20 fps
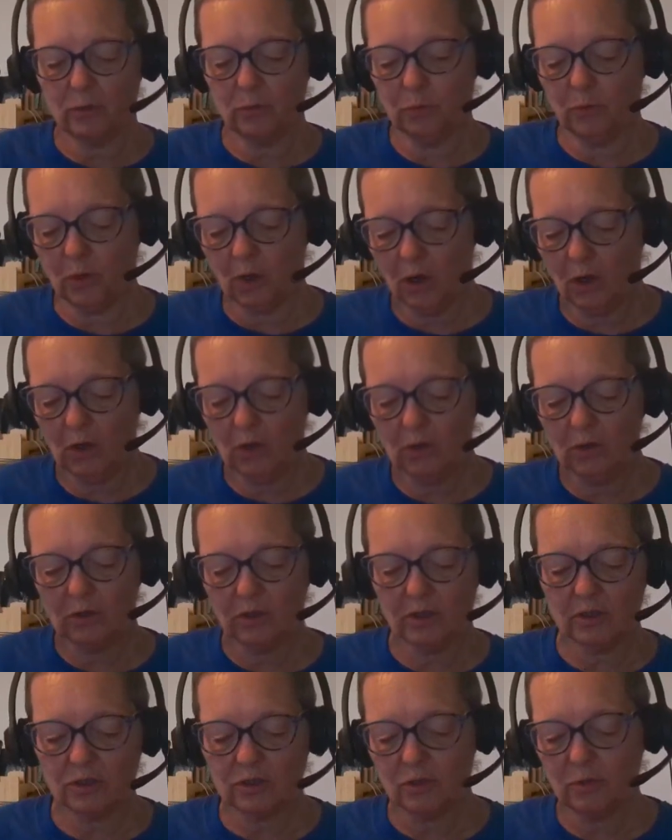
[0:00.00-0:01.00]
who
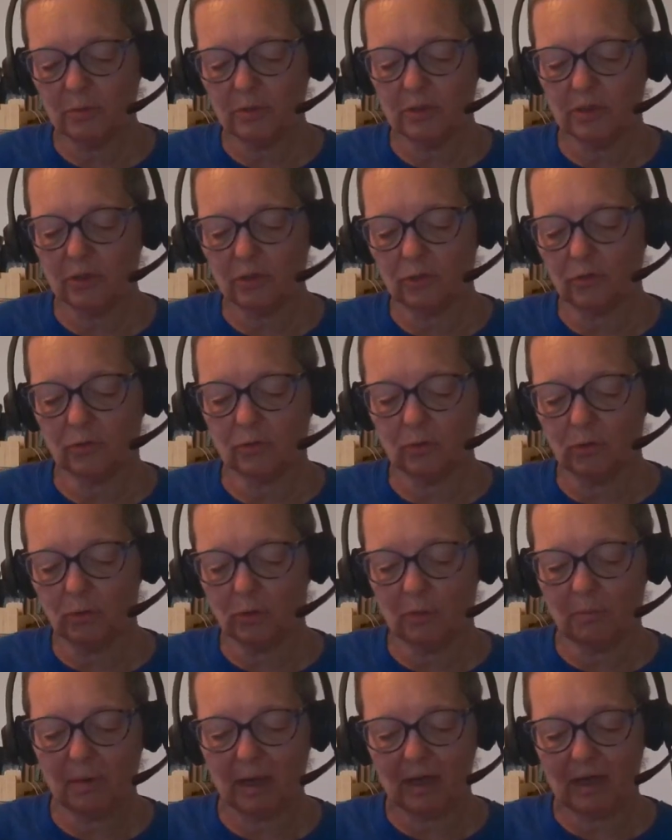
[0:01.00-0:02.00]
called us to his eternal
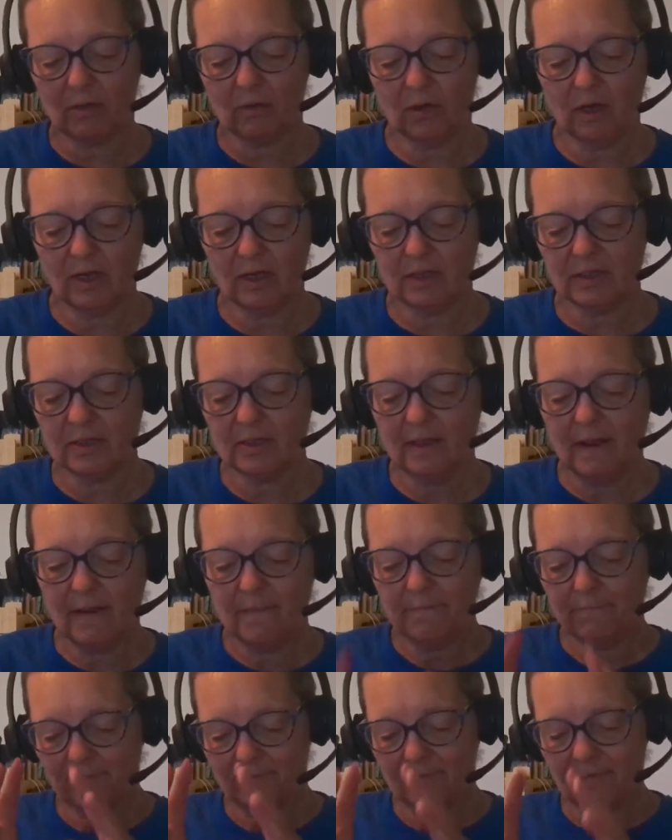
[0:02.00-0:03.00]
glory by
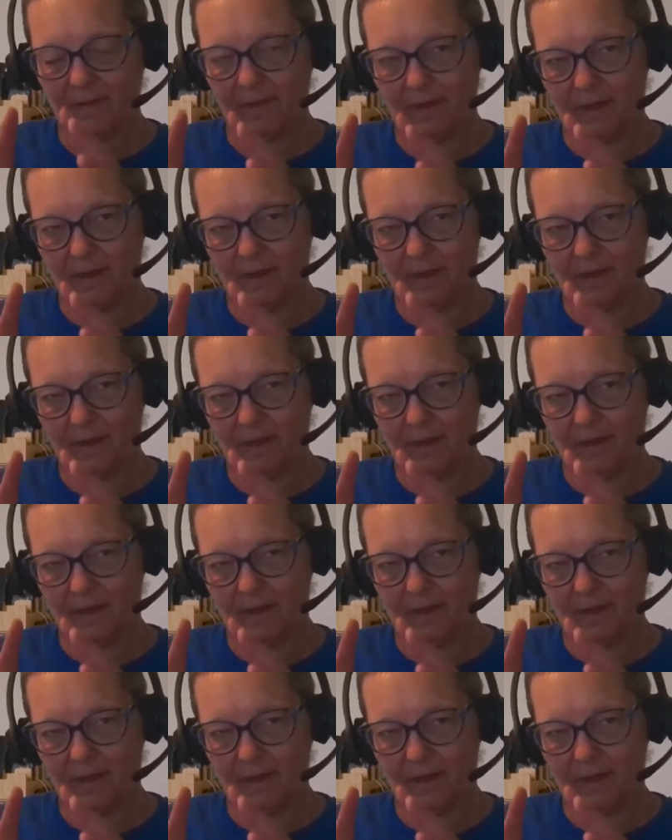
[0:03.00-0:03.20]
Christ,